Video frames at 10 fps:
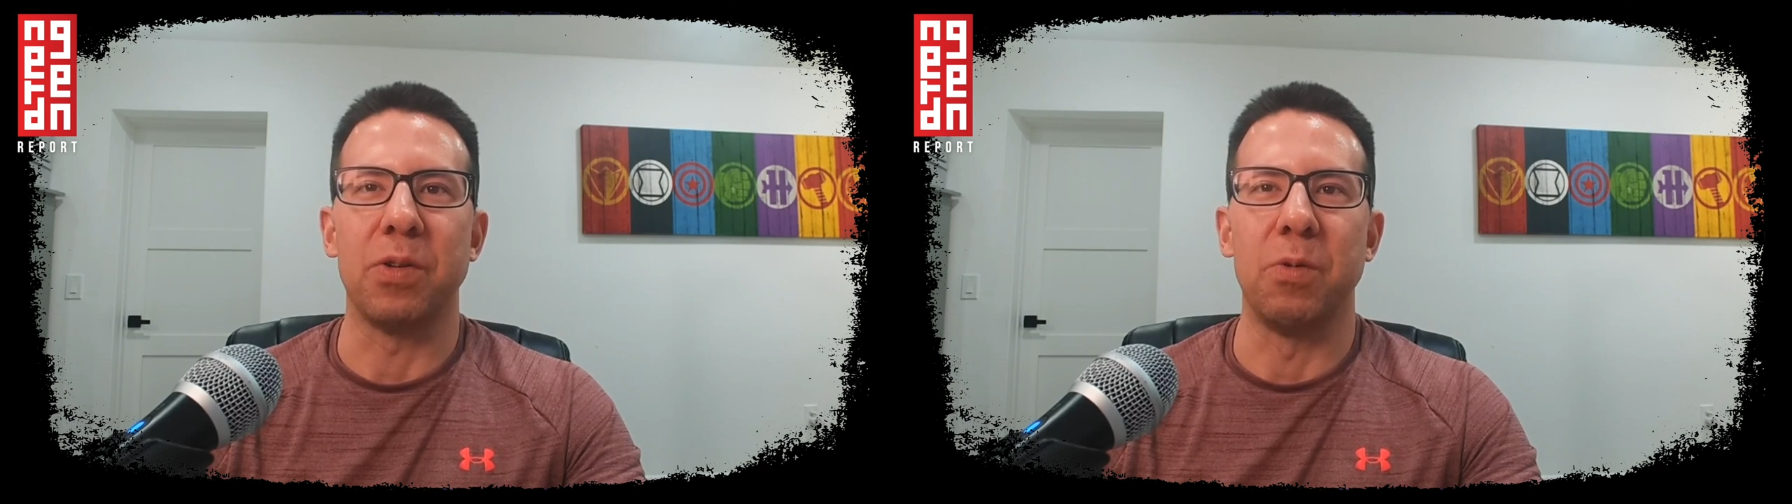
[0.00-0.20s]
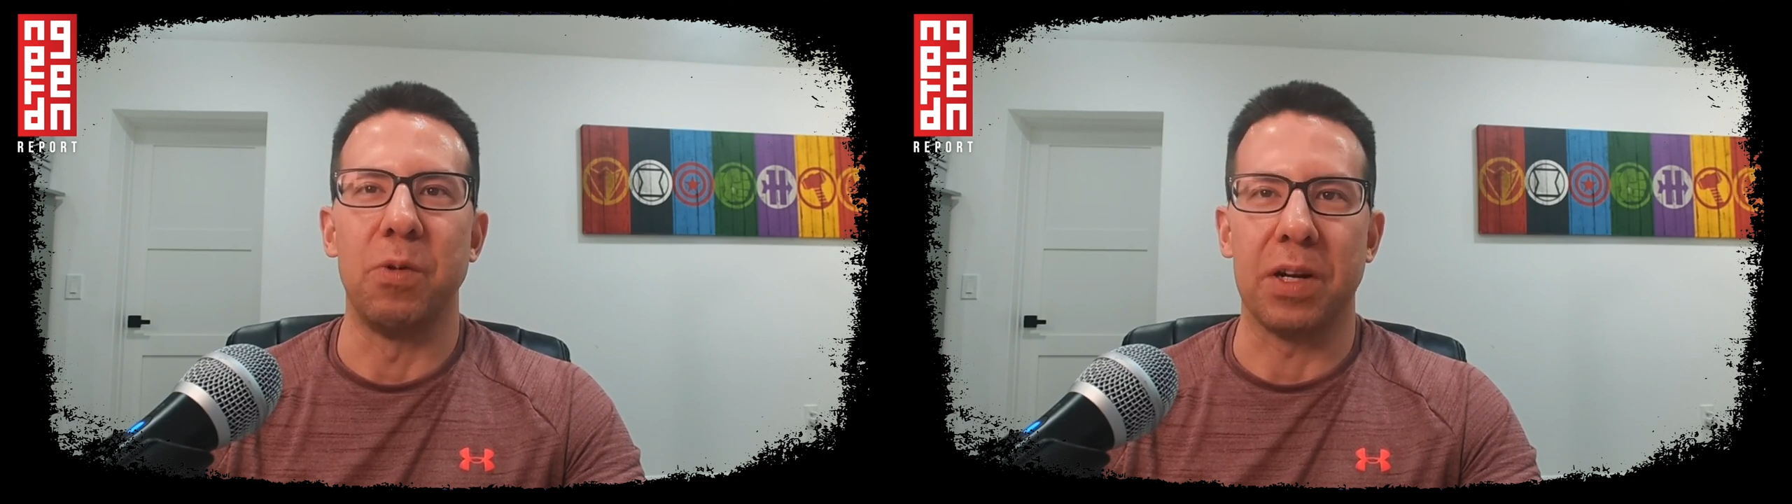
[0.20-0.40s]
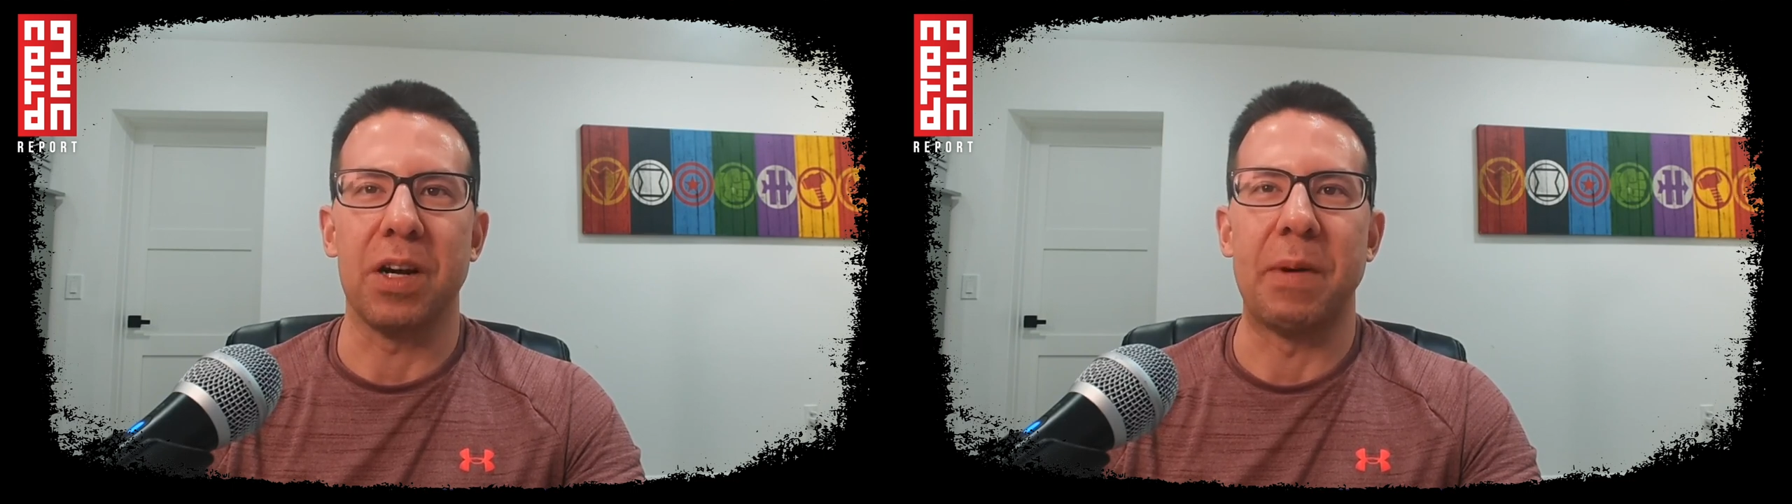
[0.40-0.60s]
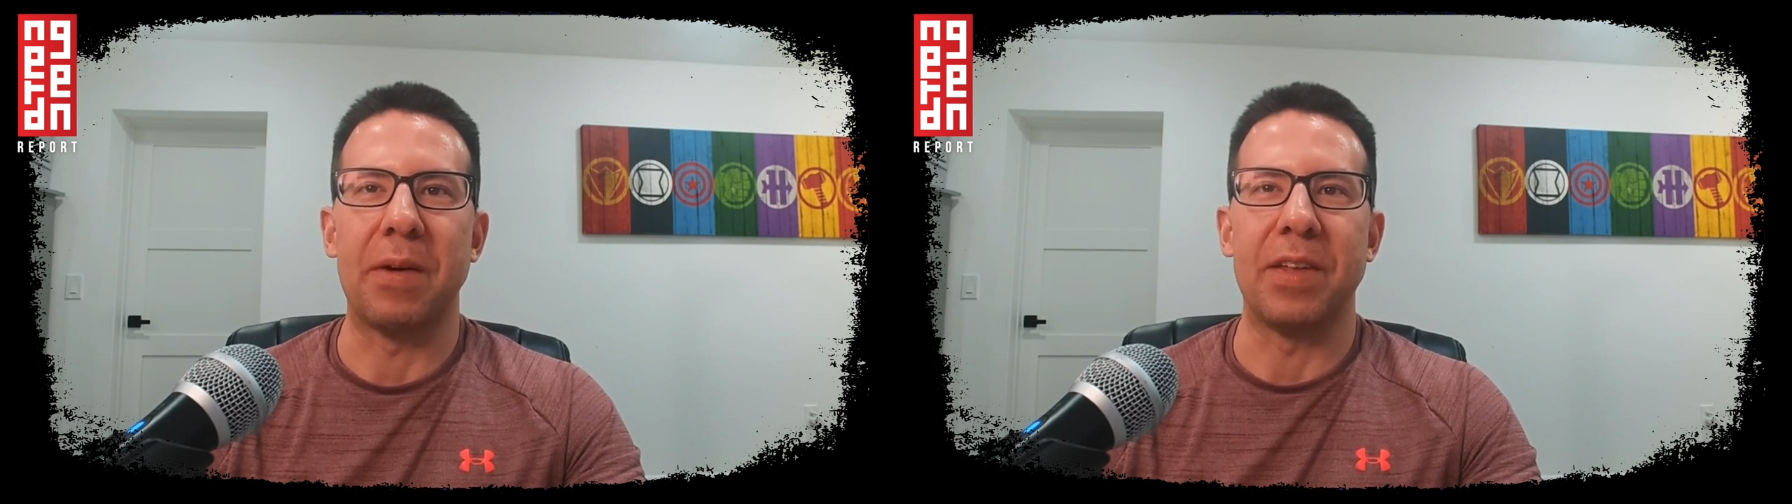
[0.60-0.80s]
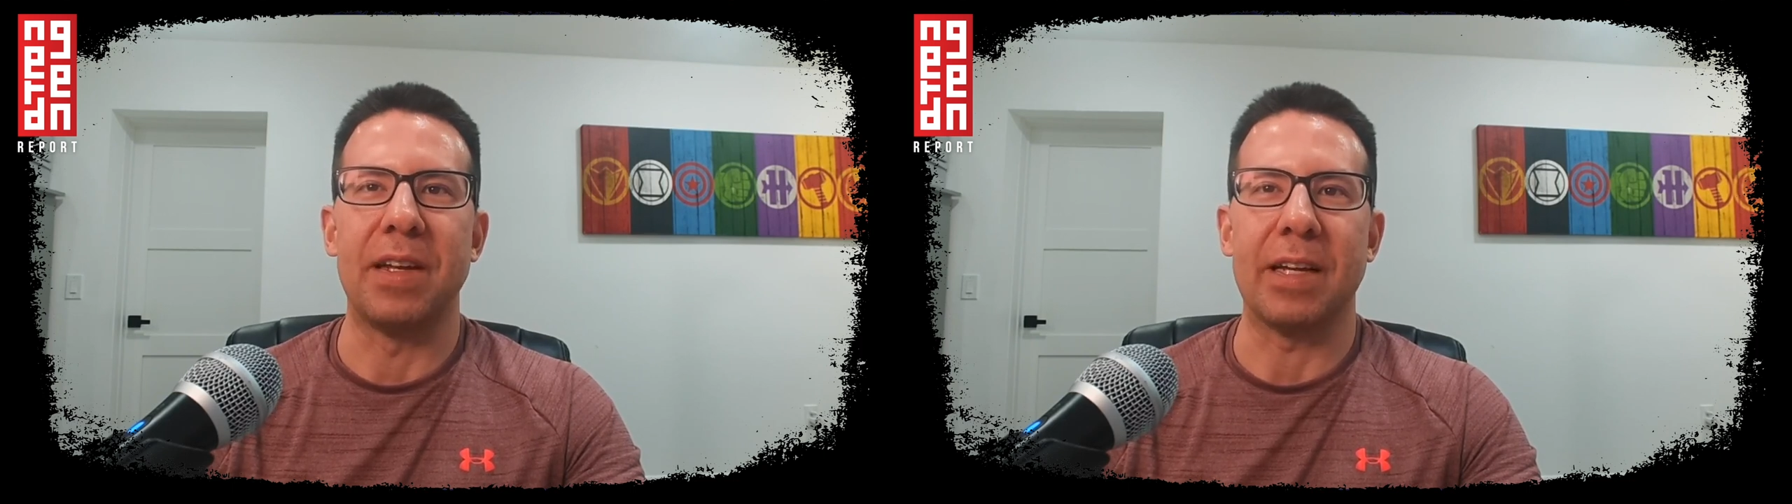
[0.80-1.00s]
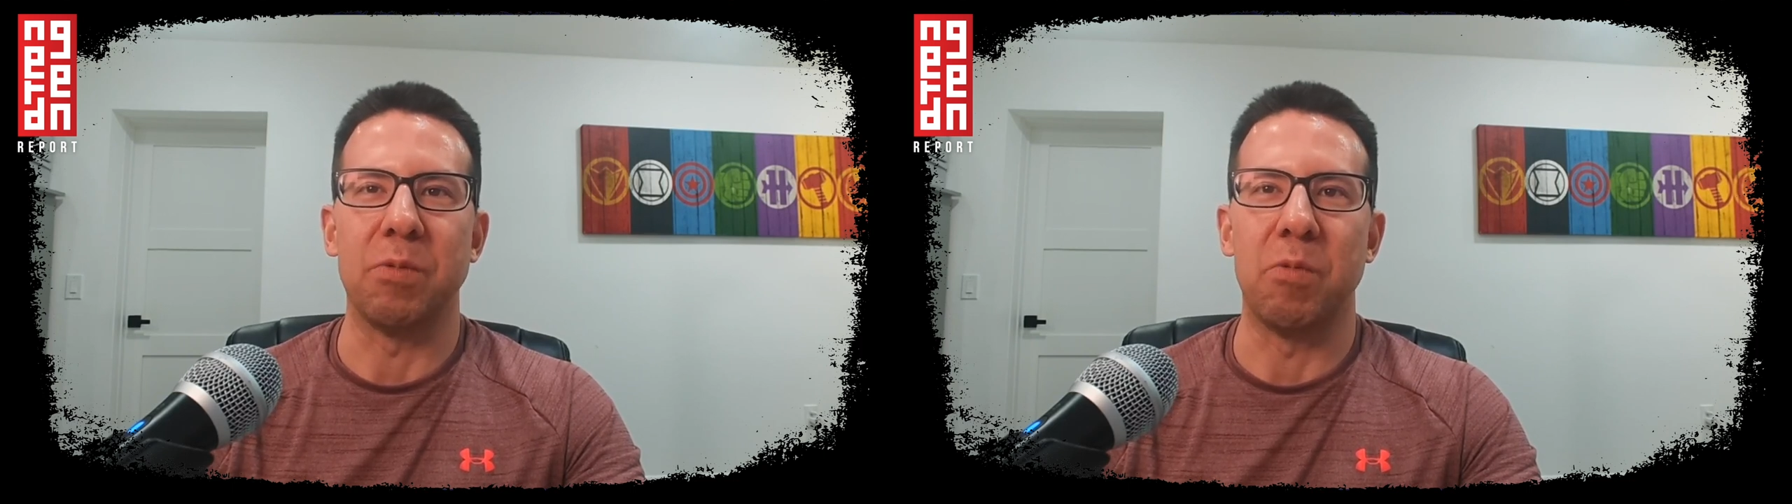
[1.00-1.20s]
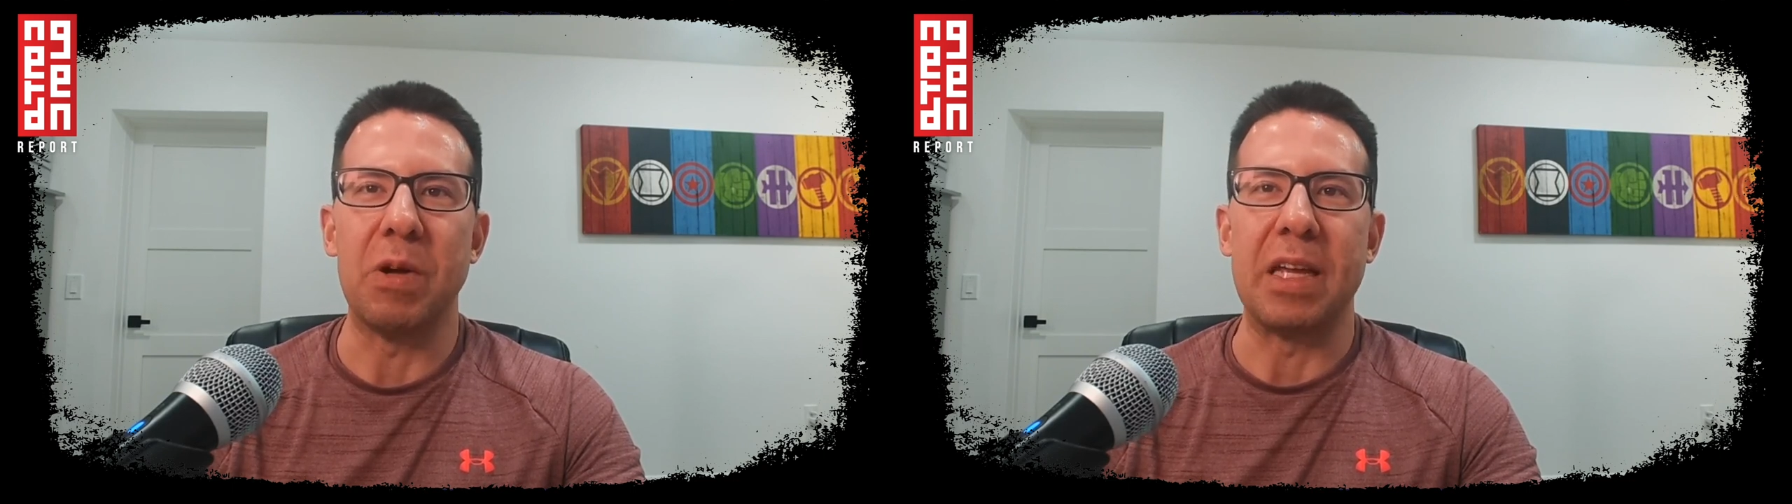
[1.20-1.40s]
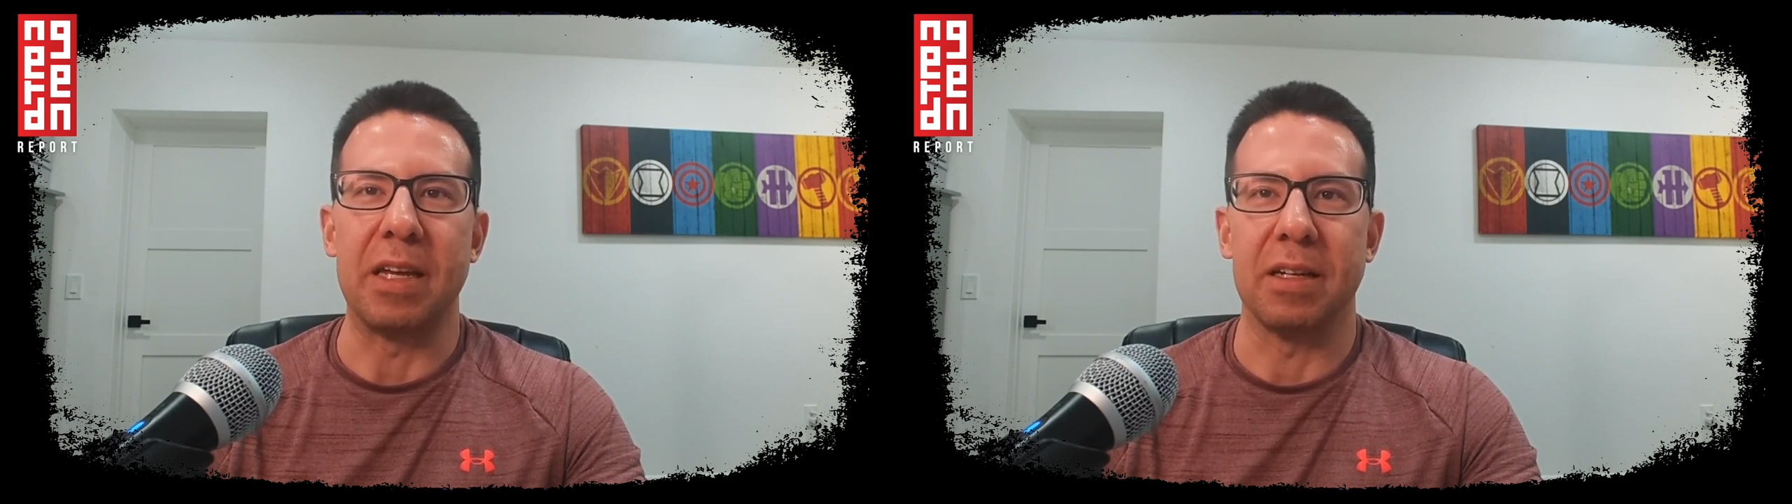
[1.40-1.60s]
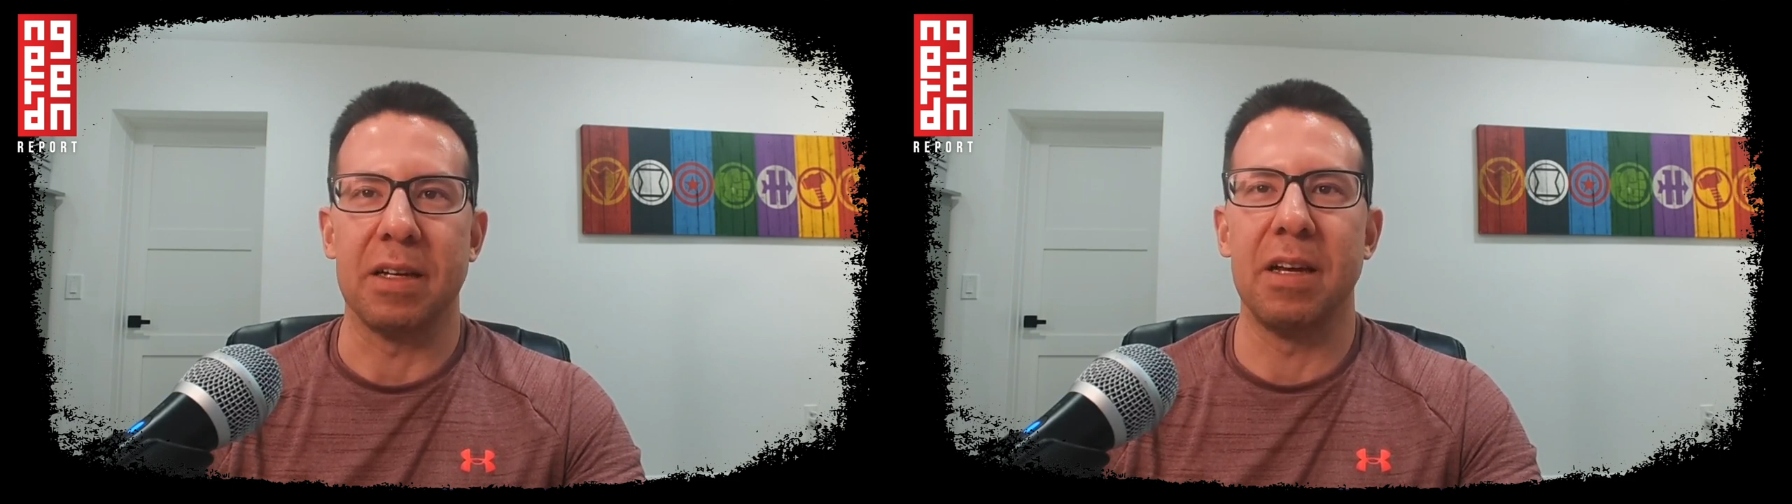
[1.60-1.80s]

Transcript: 2 would have come out the next week.